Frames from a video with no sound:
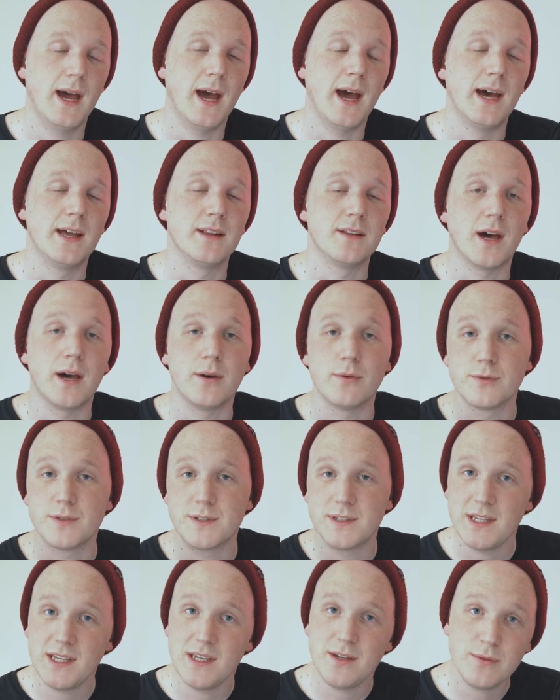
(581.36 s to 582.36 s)
And I will
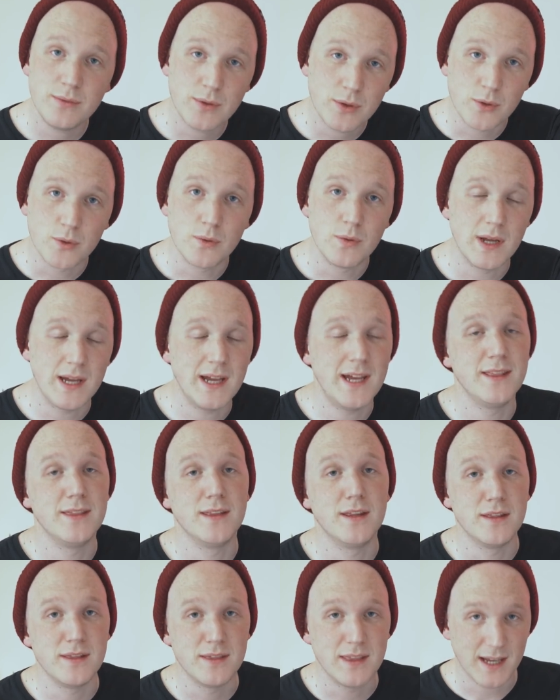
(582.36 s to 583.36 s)
see you all in
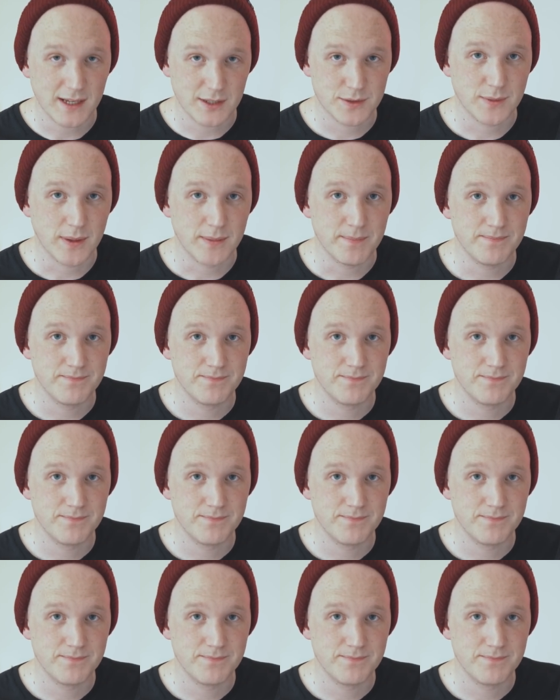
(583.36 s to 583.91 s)
the next one.